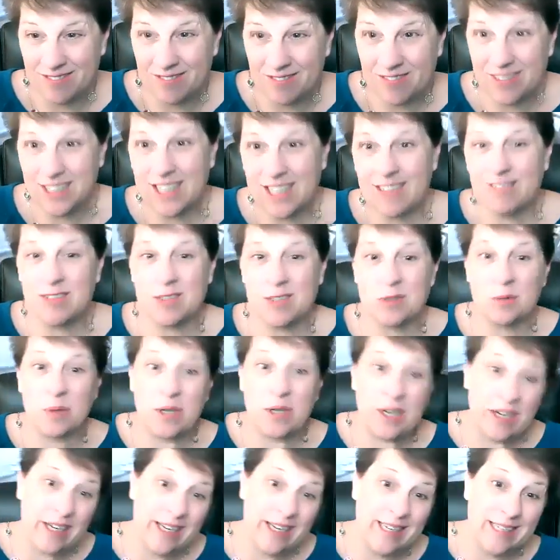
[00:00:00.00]
We have this
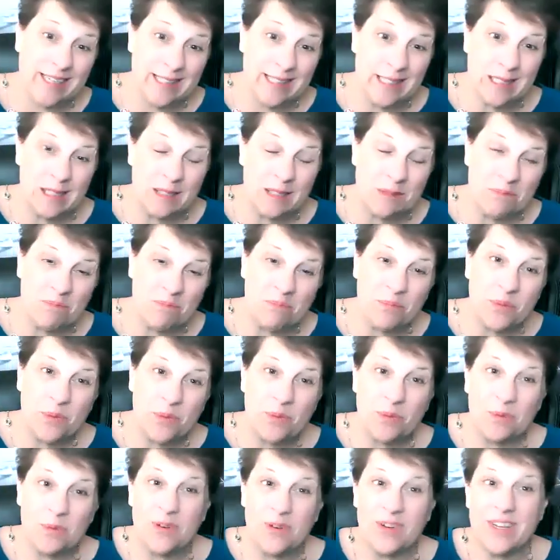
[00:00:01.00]
weariness, but
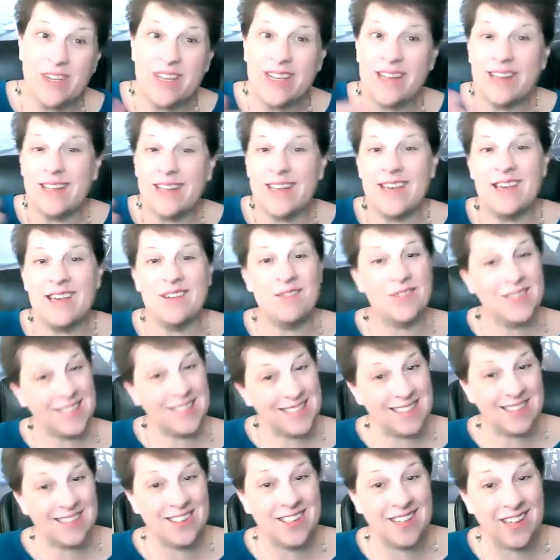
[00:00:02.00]
really, what does
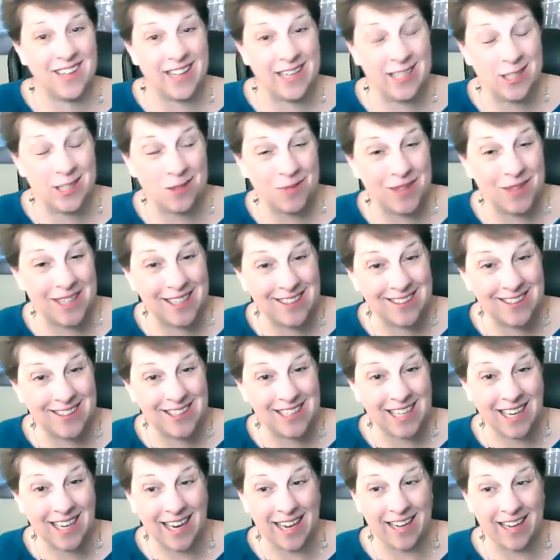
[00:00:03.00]
it look like to be
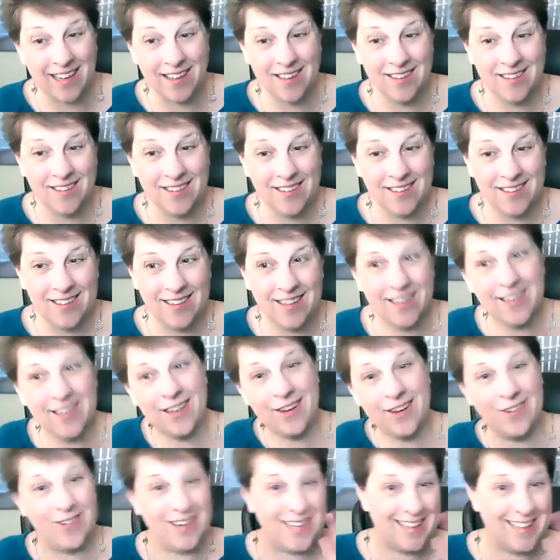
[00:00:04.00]
energetic? And
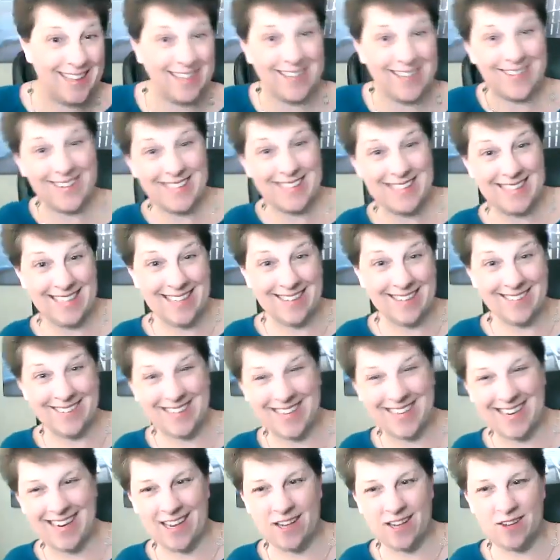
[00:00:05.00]
no, not like crazy
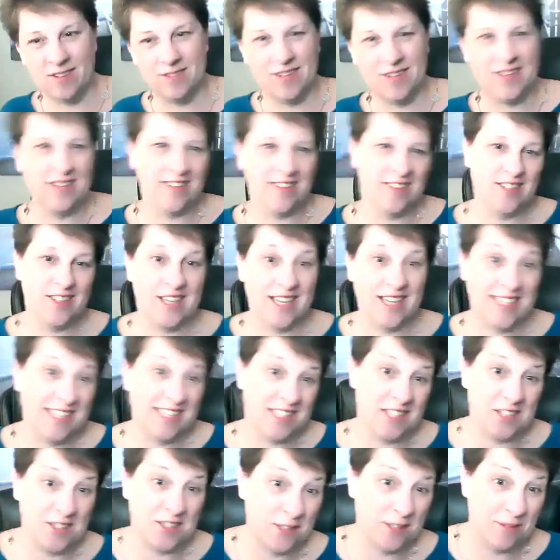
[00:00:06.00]
energetic. Well, I
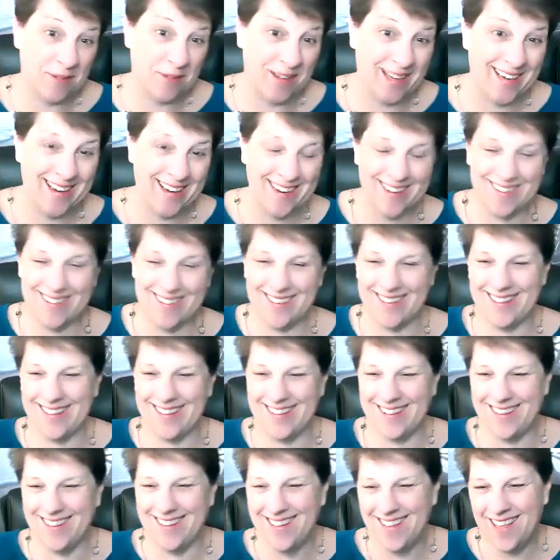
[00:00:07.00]
guess you could be.
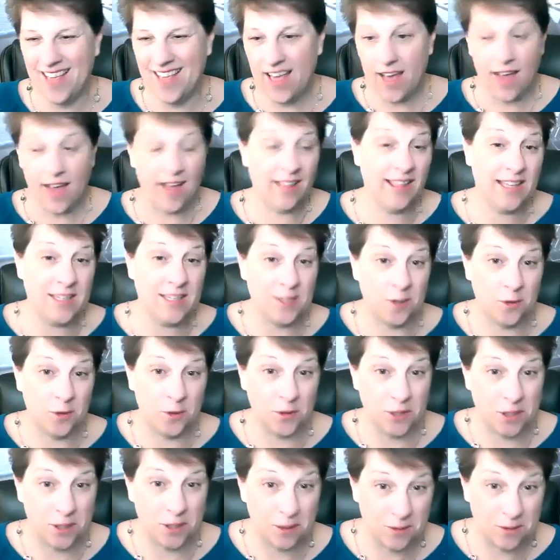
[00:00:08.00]
I like the
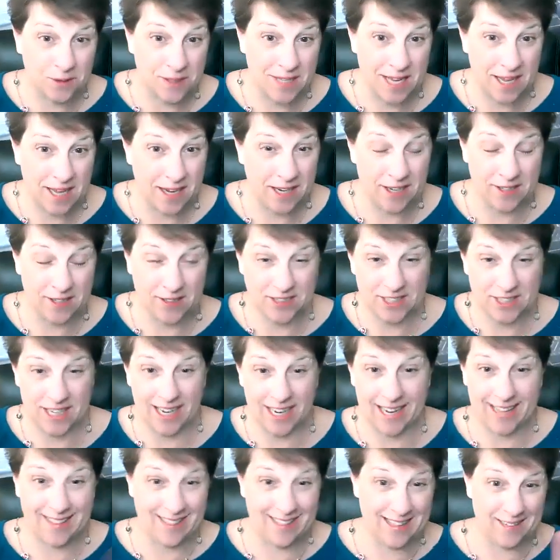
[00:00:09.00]
Holy Ghost
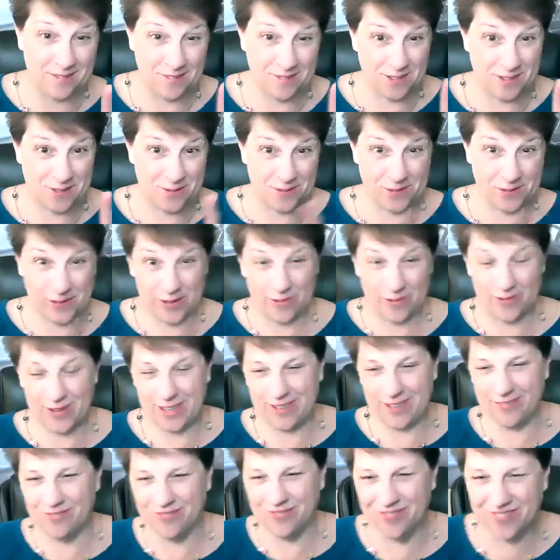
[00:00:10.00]
energetic. That one's really
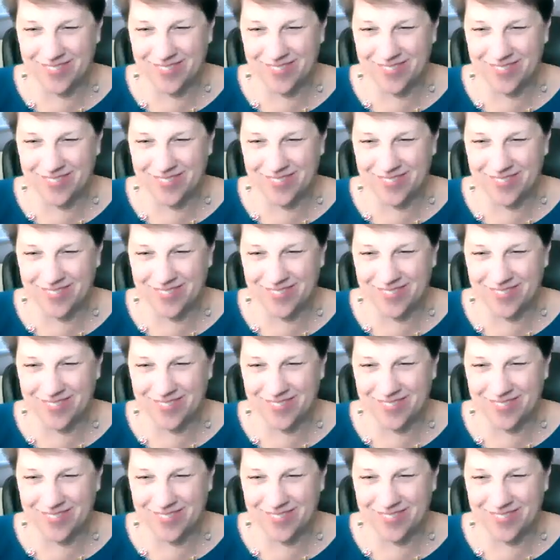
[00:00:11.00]
fun.